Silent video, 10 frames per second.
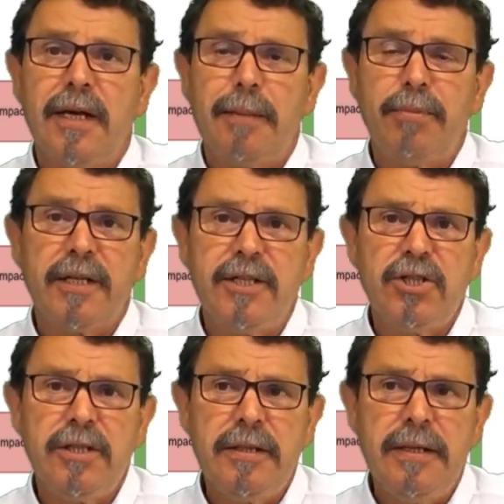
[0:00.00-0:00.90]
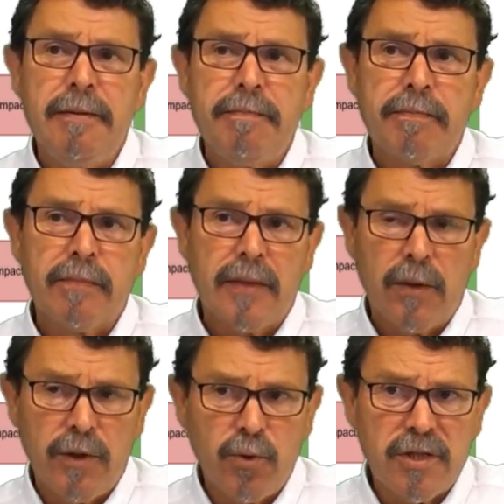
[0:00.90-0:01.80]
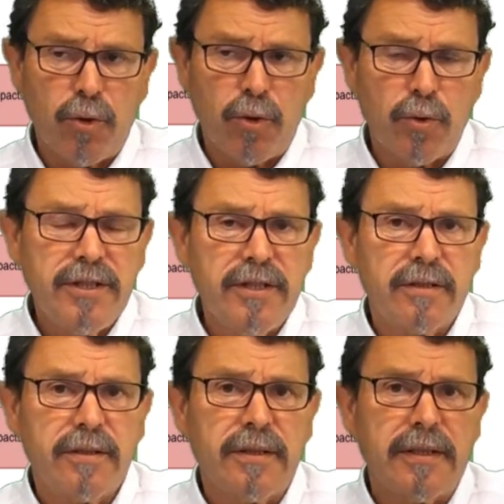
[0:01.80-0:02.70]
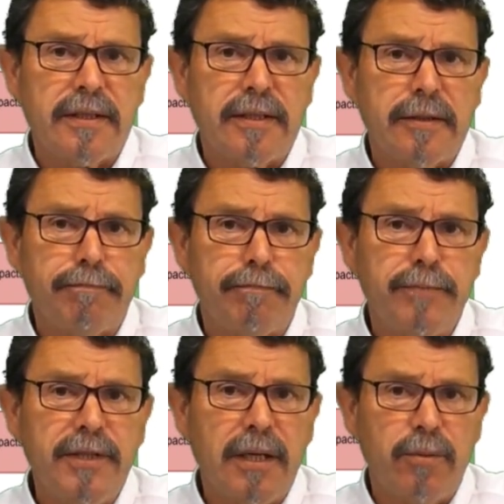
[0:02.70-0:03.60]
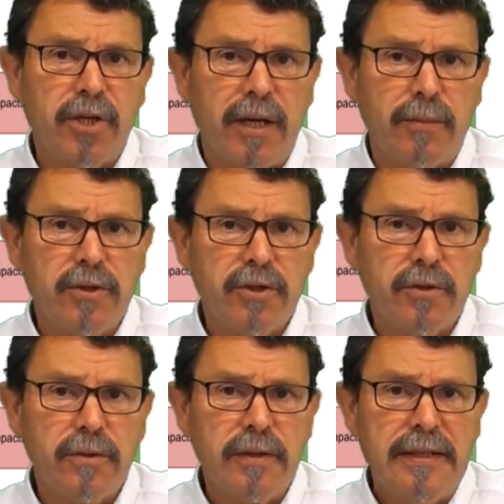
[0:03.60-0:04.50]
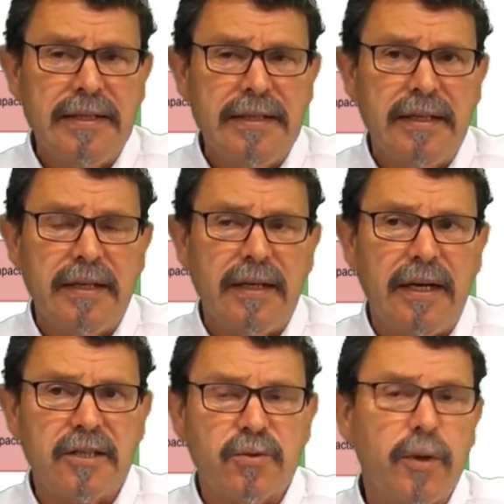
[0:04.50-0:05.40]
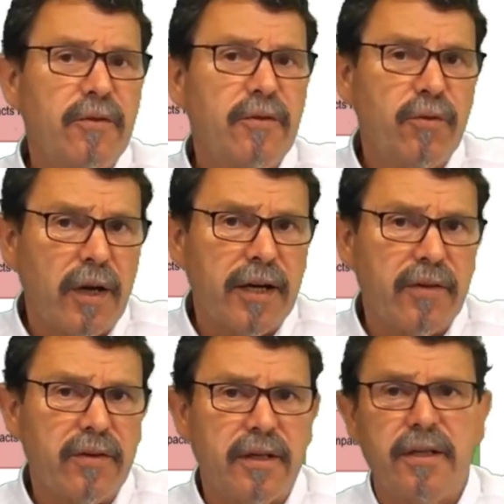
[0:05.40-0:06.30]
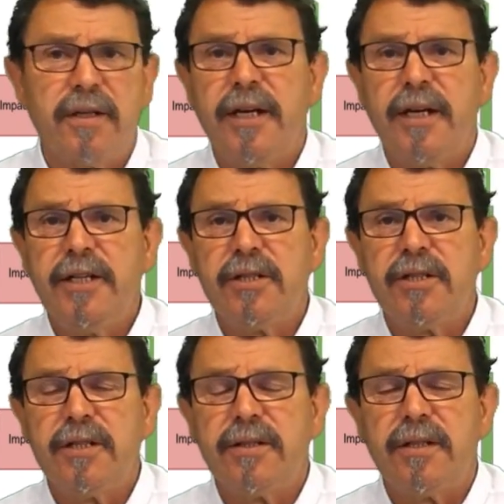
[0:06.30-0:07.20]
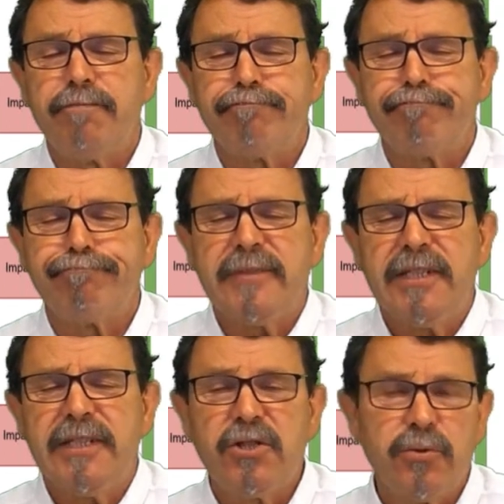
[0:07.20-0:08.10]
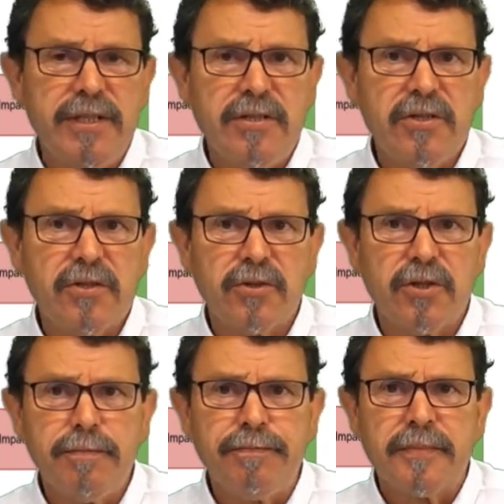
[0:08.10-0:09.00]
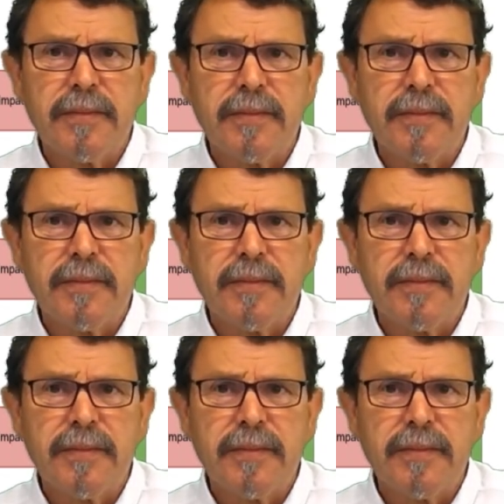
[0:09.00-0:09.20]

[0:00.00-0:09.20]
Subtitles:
application. We do support here PWM control, and as well, if you like, the hysteresis control.